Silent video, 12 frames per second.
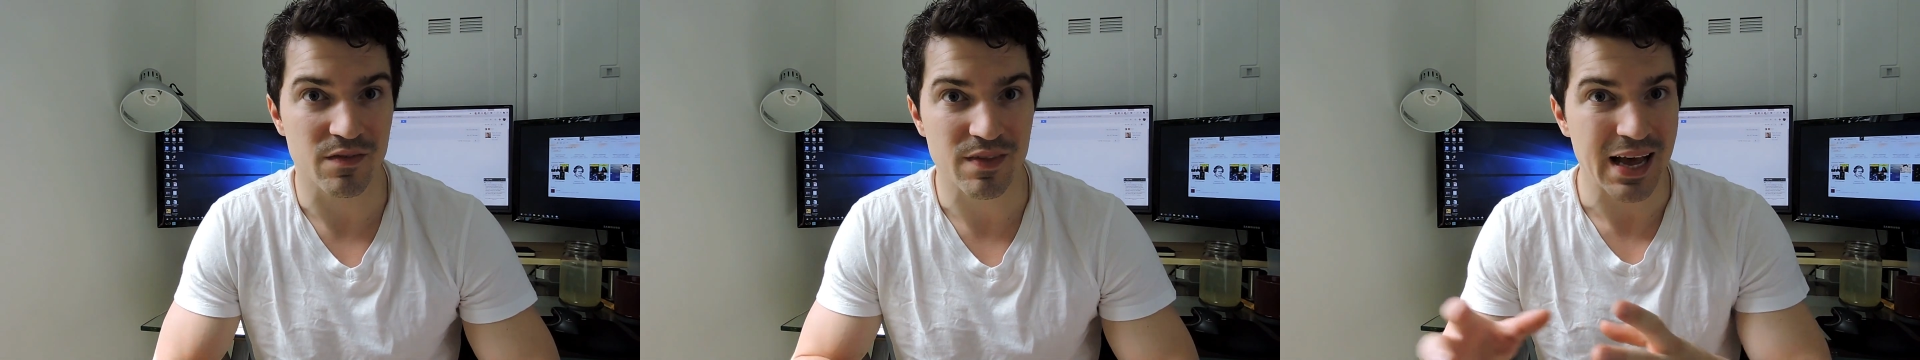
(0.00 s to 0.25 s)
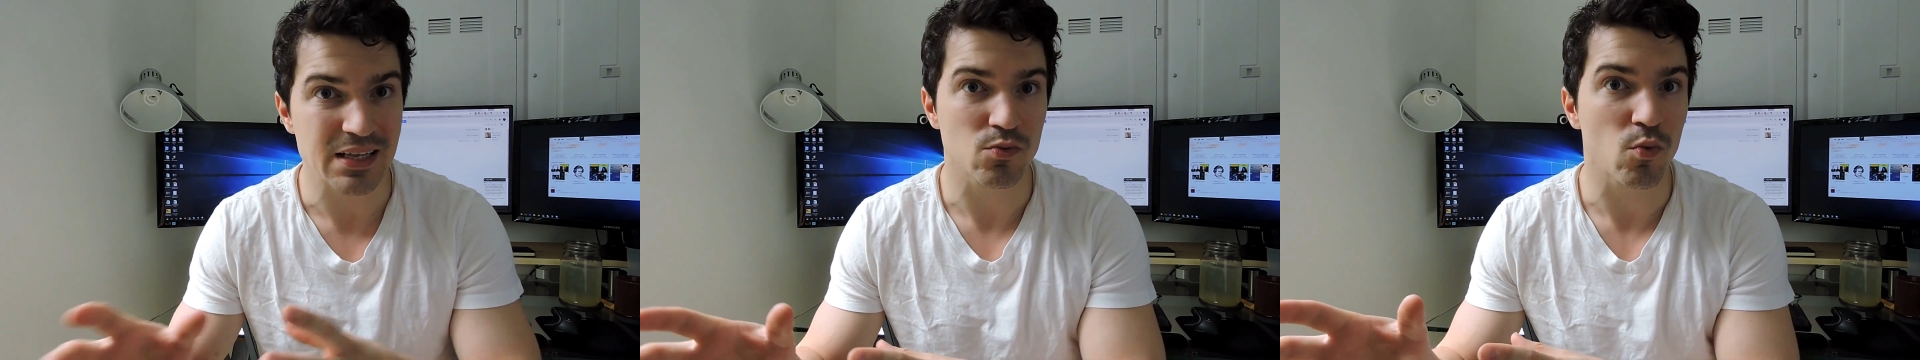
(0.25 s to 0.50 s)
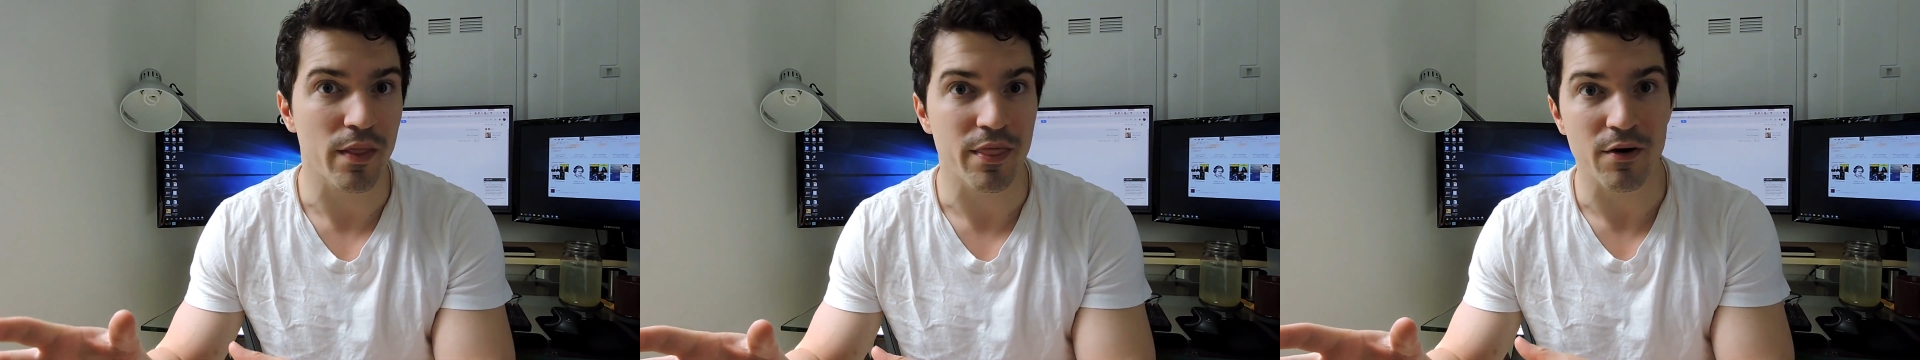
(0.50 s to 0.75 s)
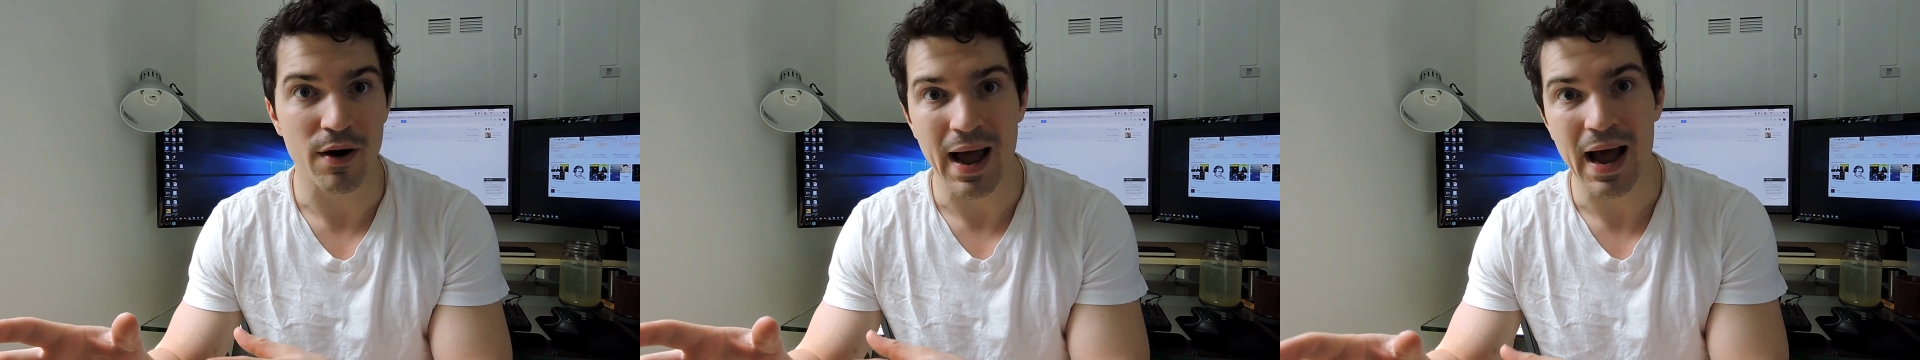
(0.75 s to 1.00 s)
If that's what
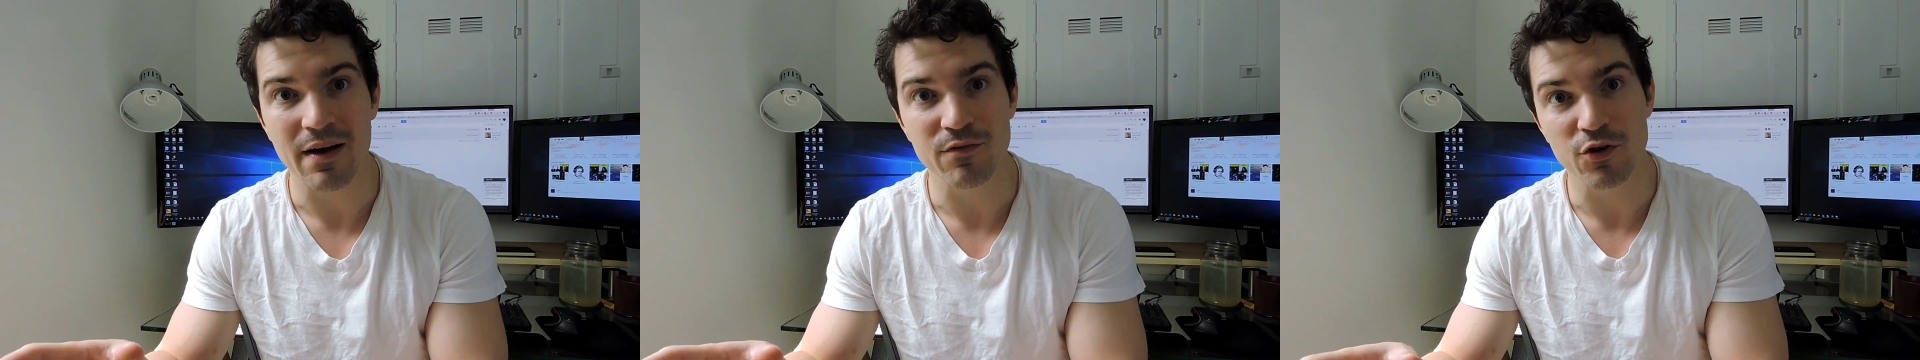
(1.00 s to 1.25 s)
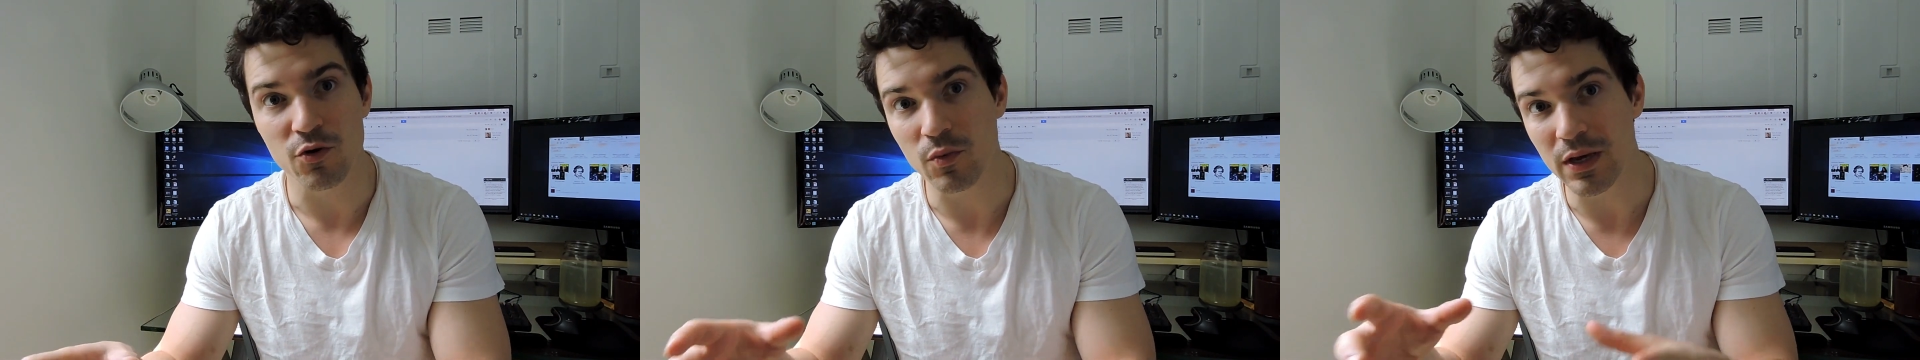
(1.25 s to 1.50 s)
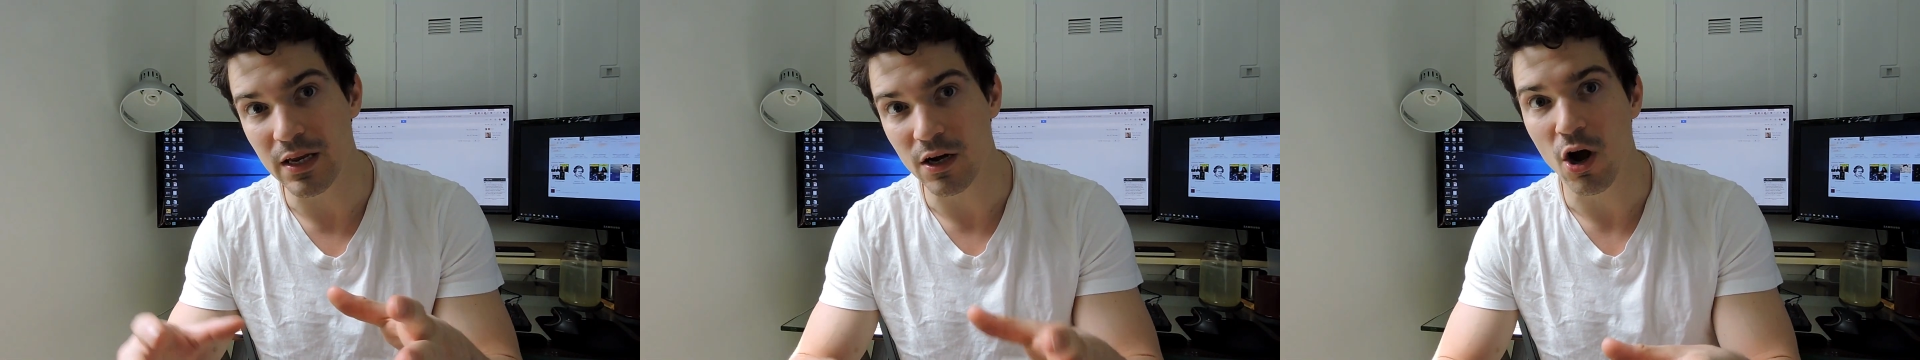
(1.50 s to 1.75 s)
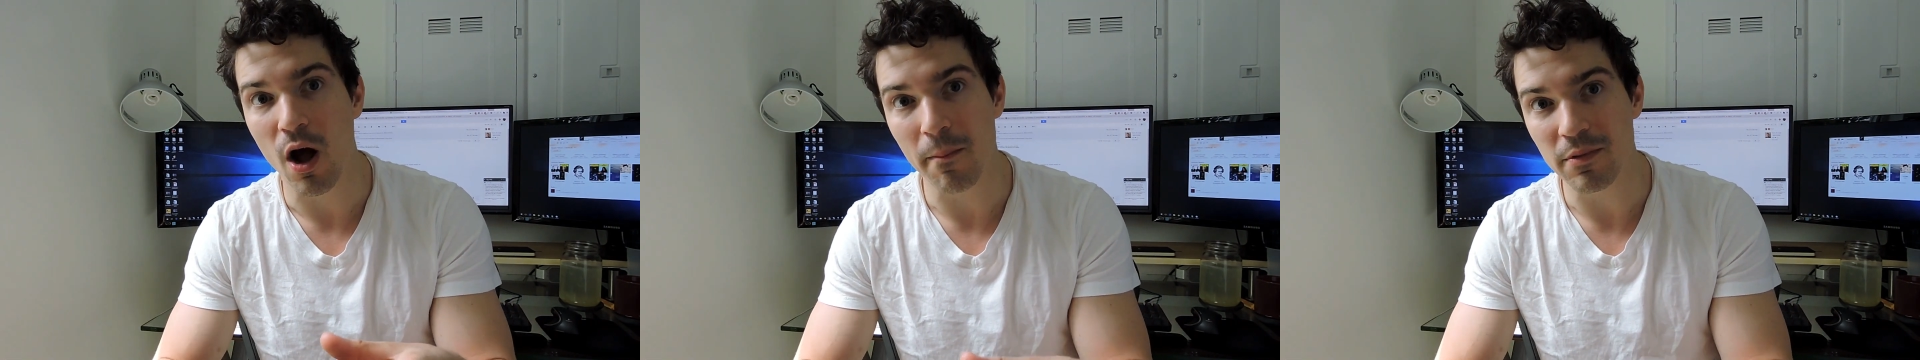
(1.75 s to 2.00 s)
they're after, we can
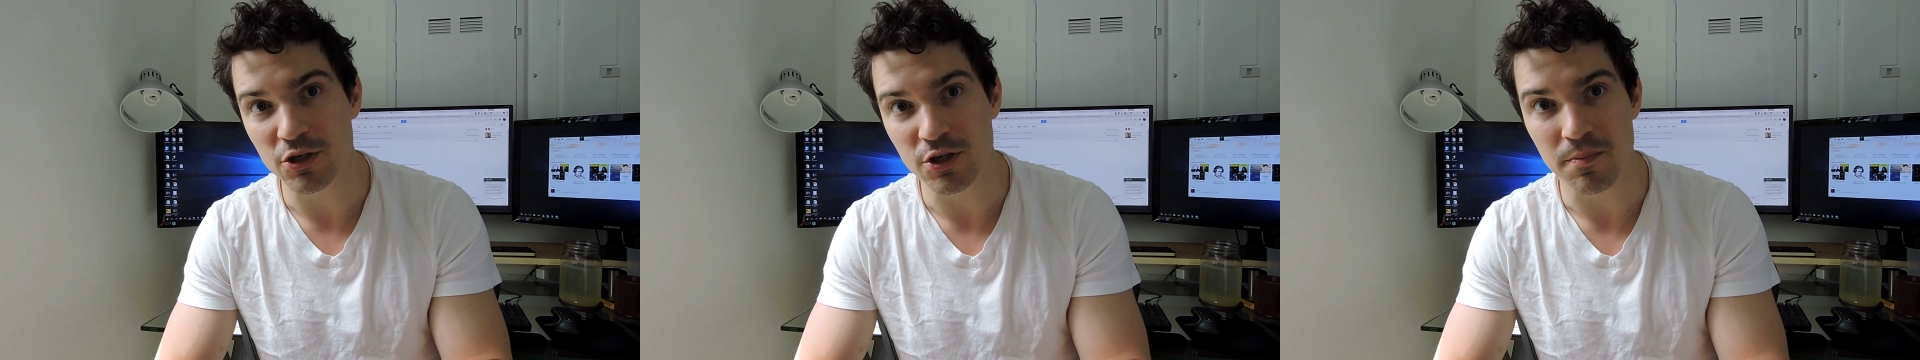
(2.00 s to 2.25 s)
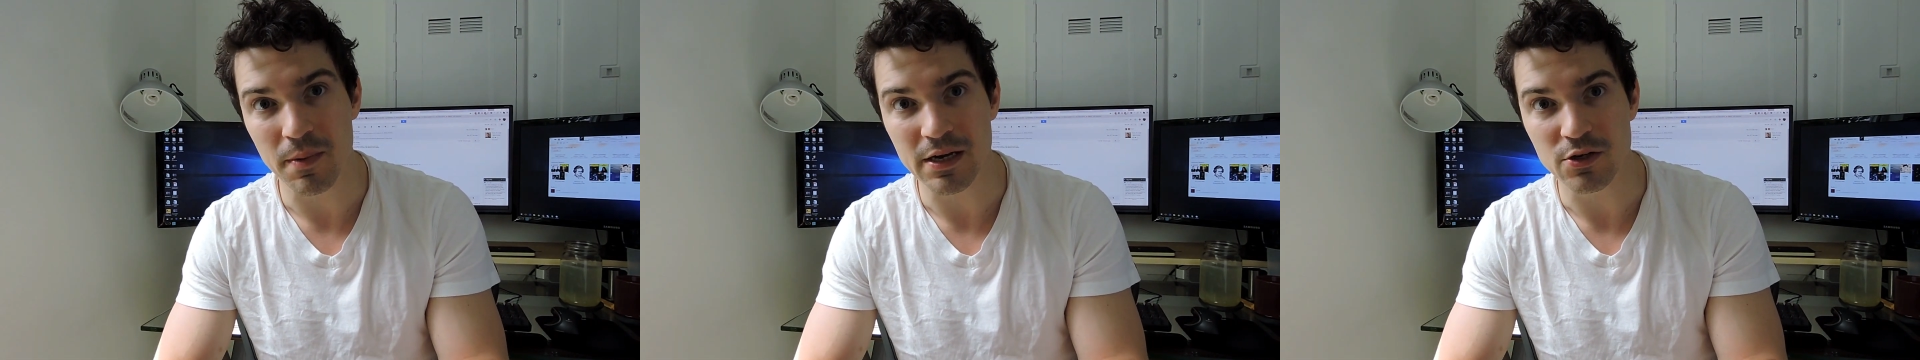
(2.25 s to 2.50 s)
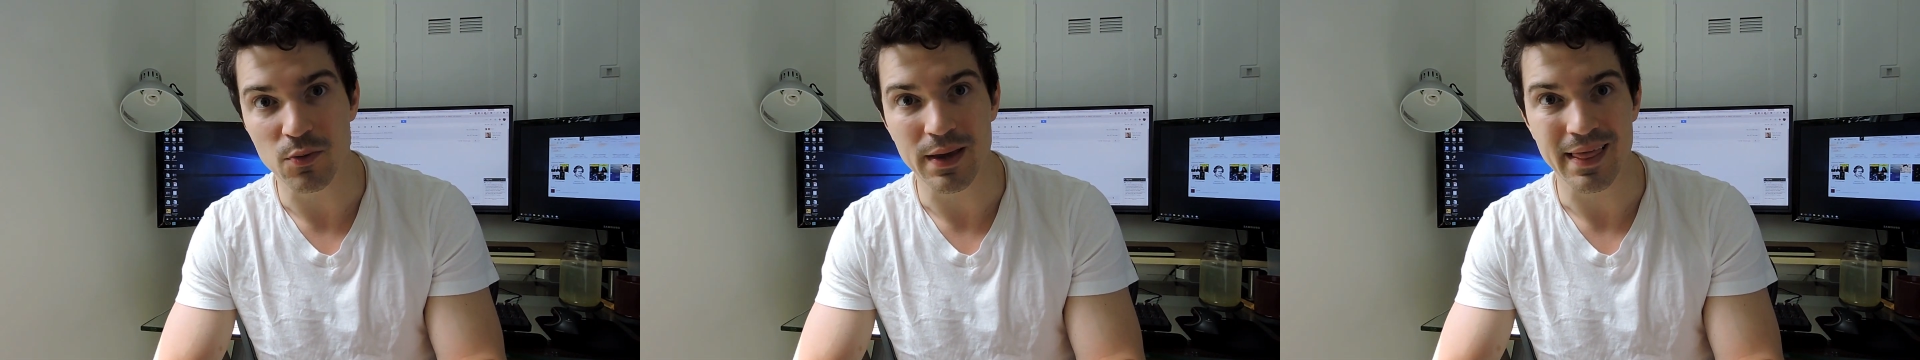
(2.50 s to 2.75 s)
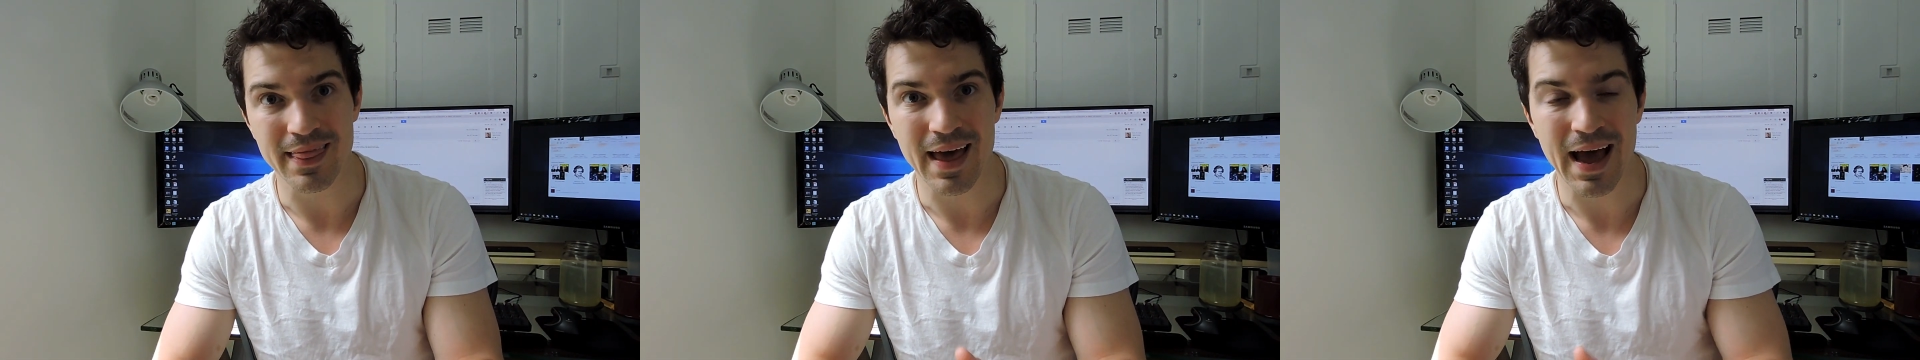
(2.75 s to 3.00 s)
accomplish it by
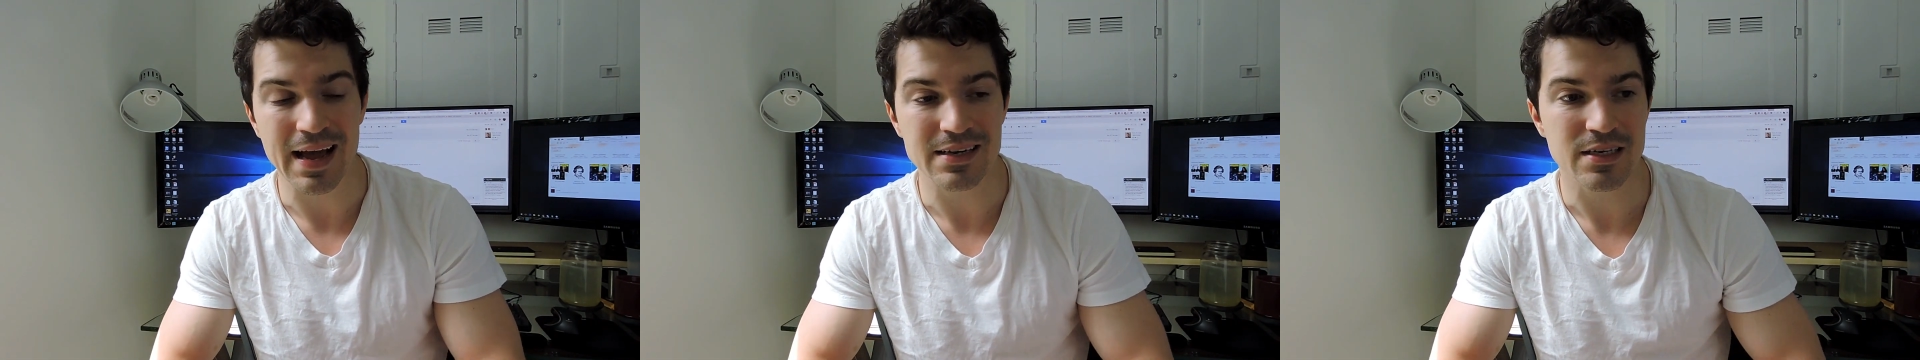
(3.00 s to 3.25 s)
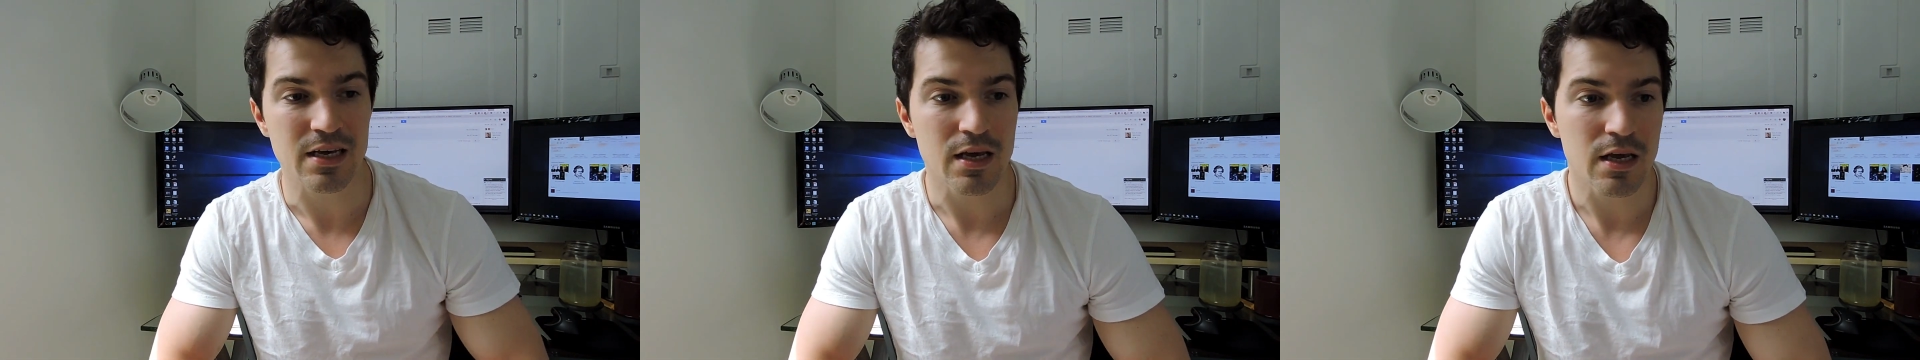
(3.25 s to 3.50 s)
doing that.